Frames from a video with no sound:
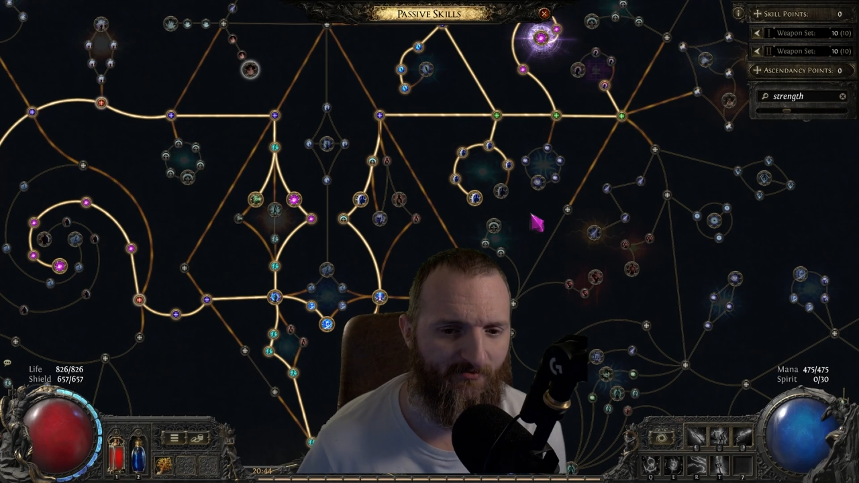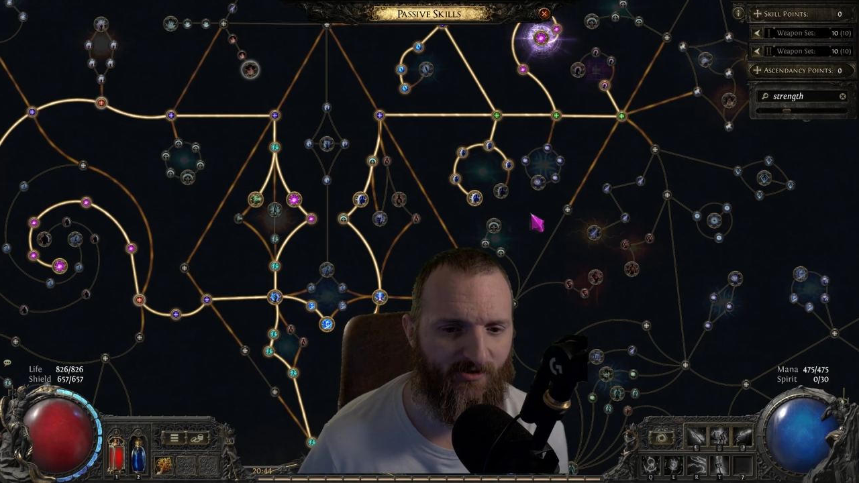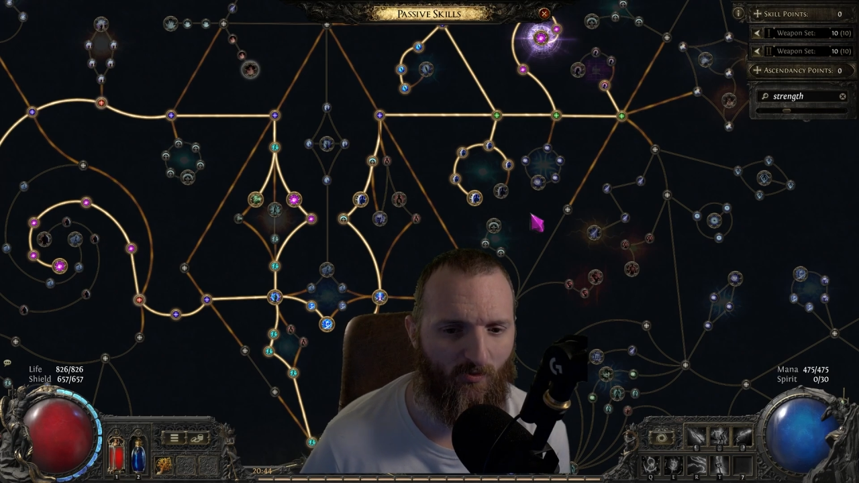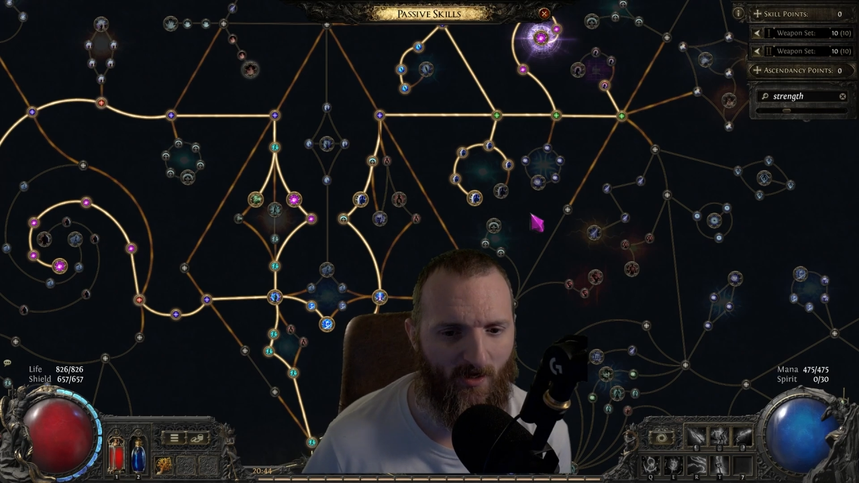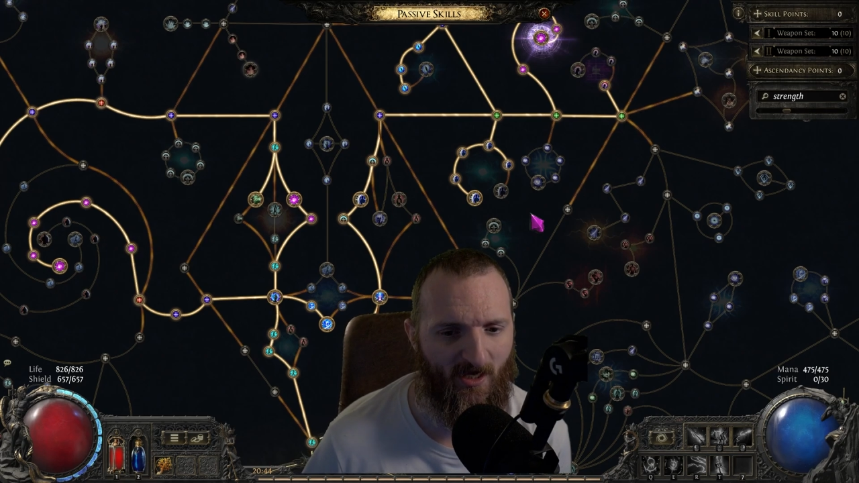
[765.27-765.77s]
the
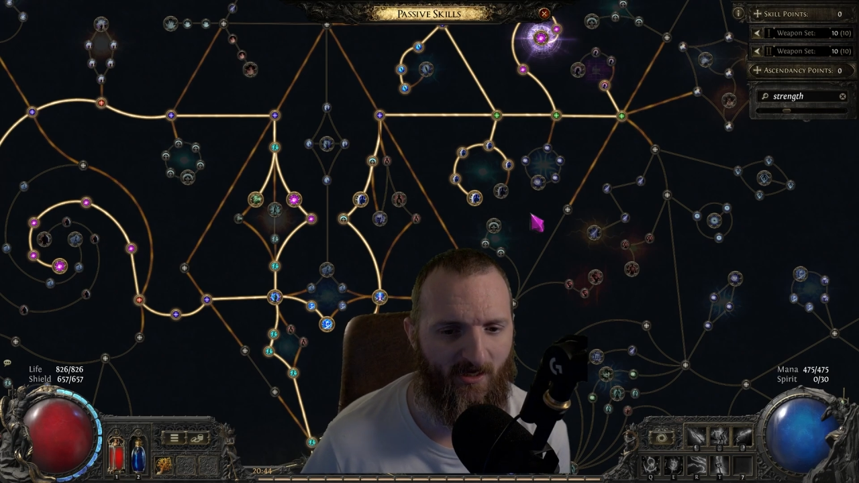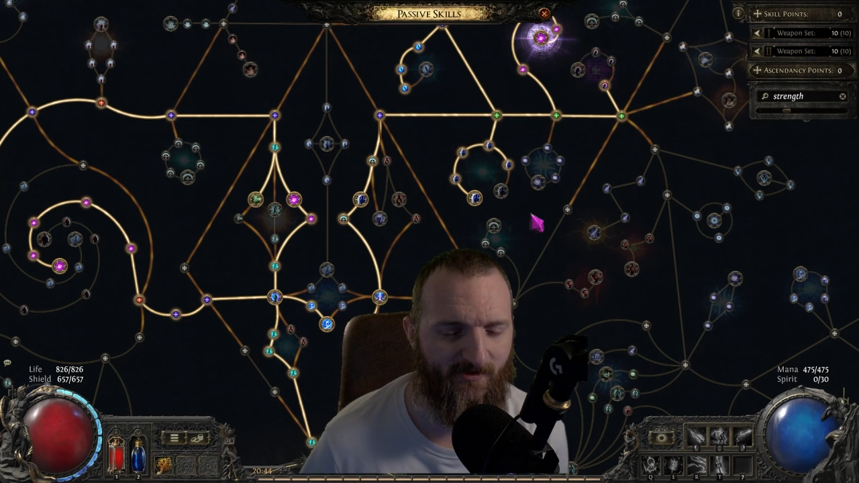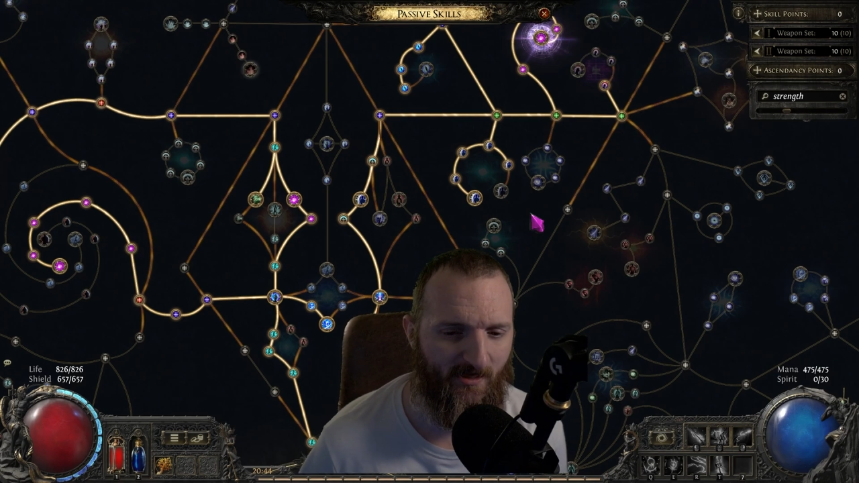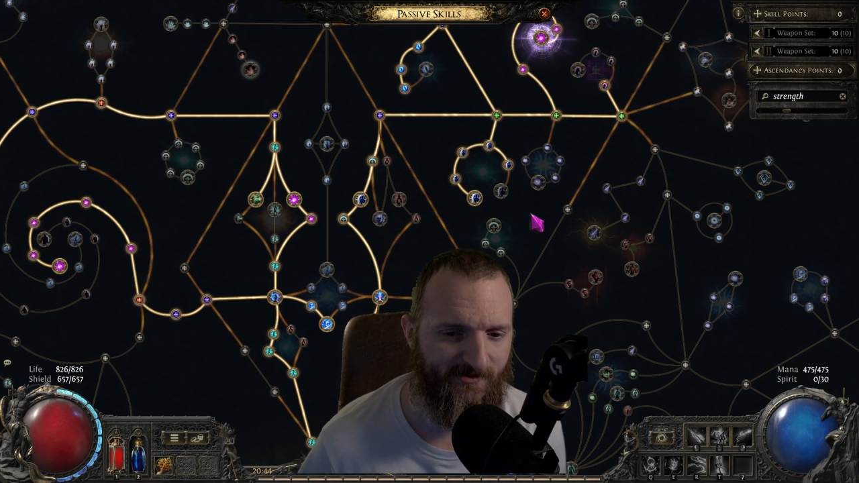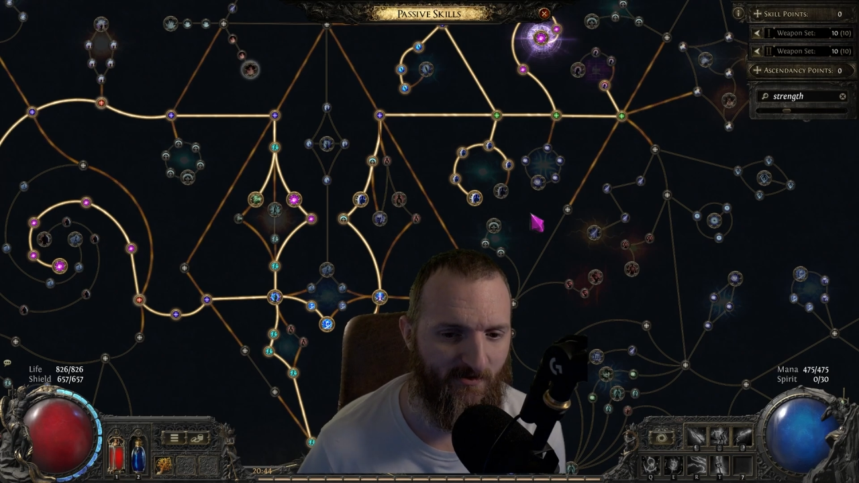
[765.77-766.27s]
way
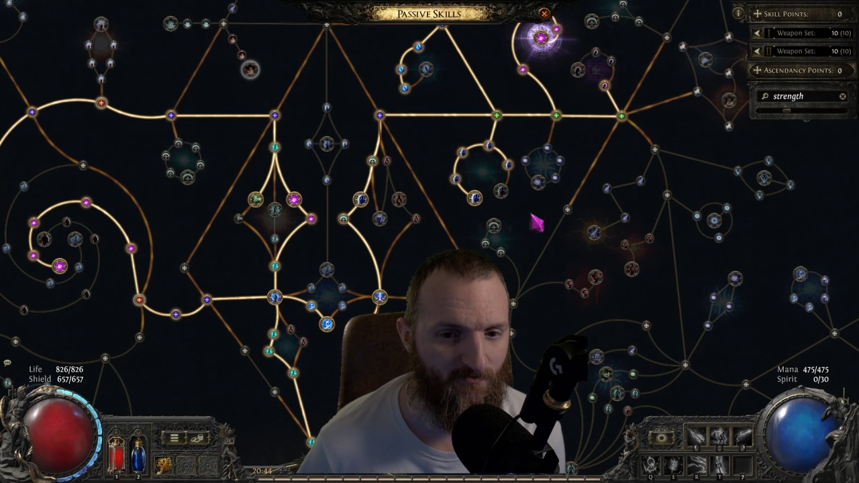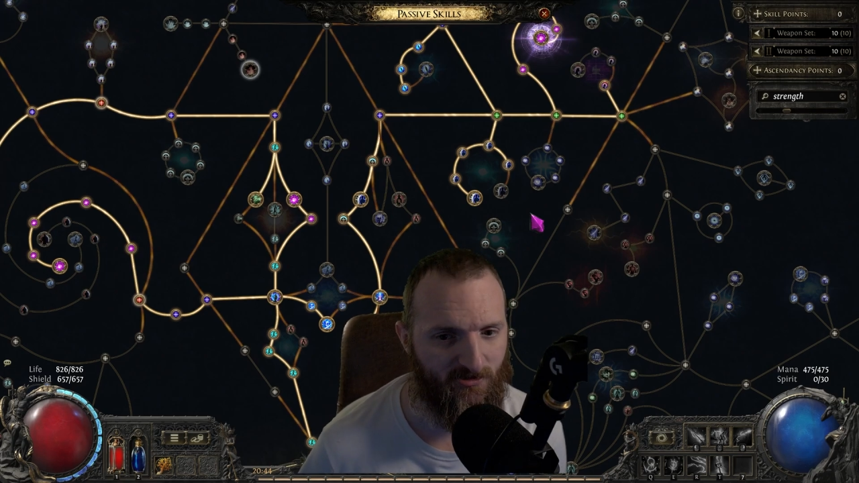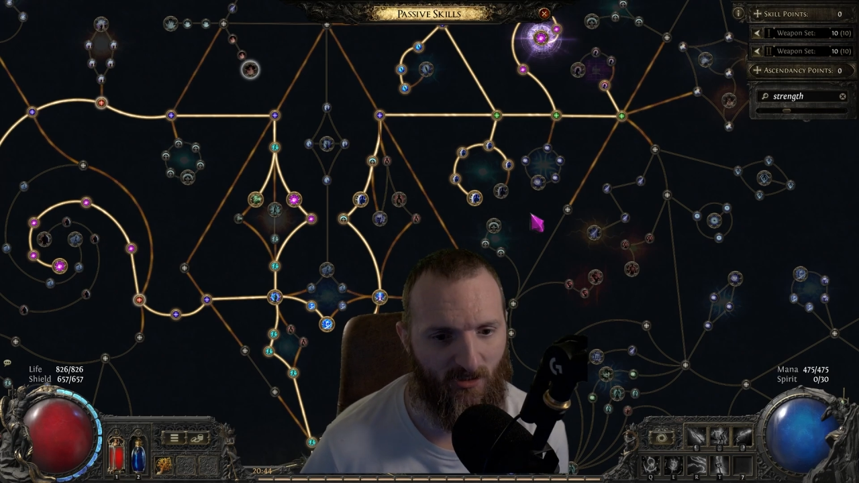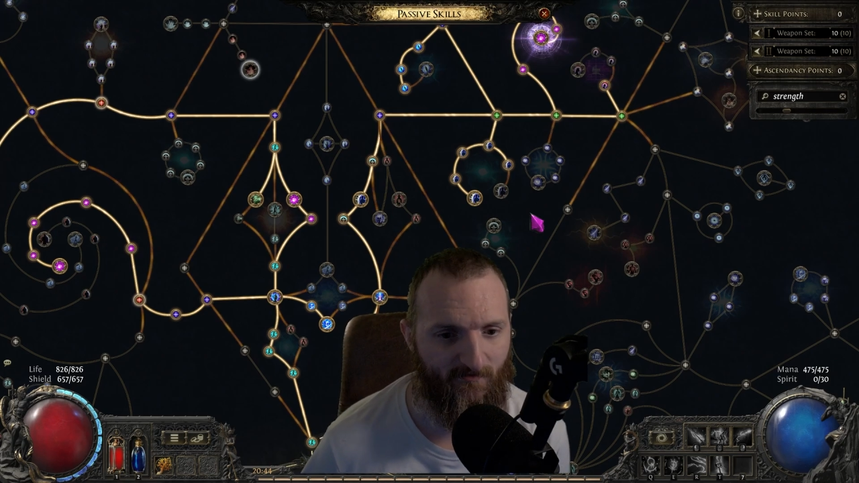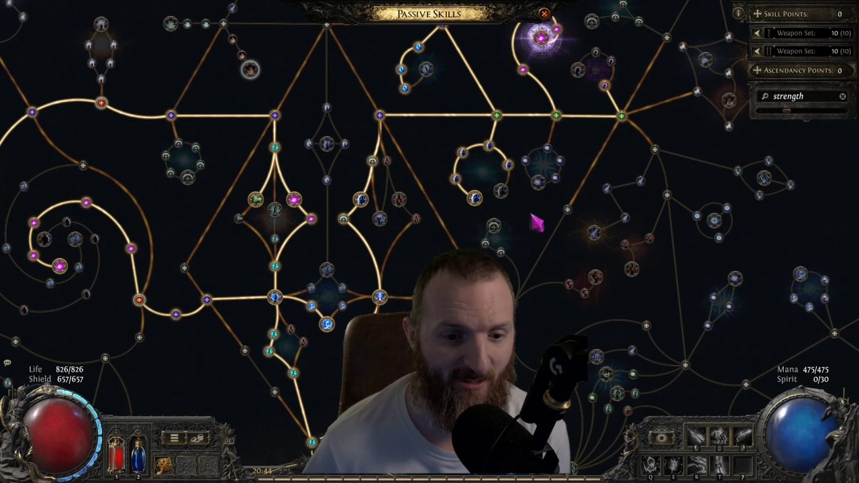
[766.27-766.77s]
that the
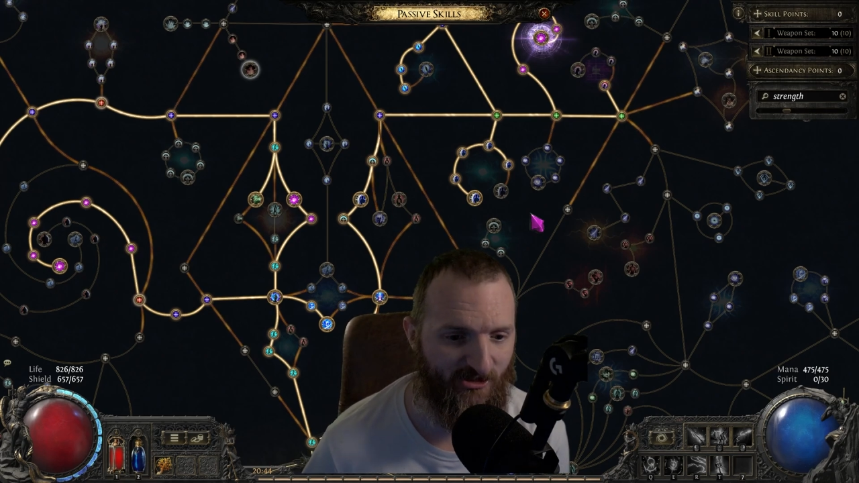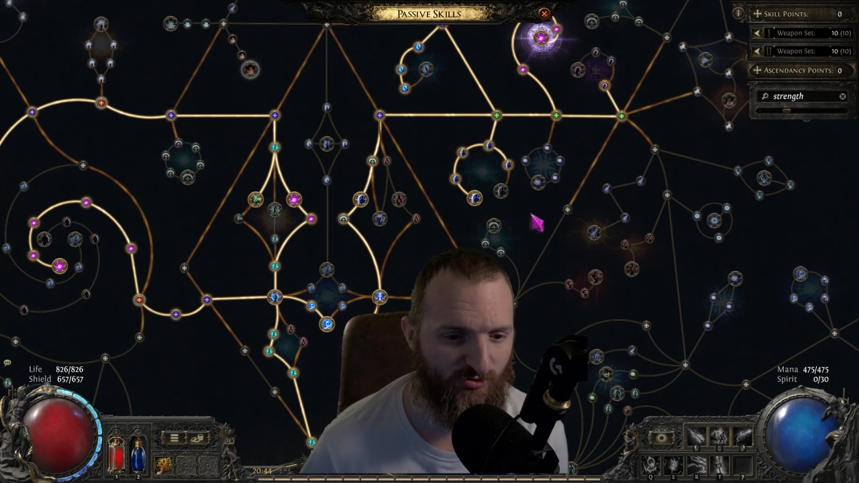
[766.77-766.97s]
Blood Mage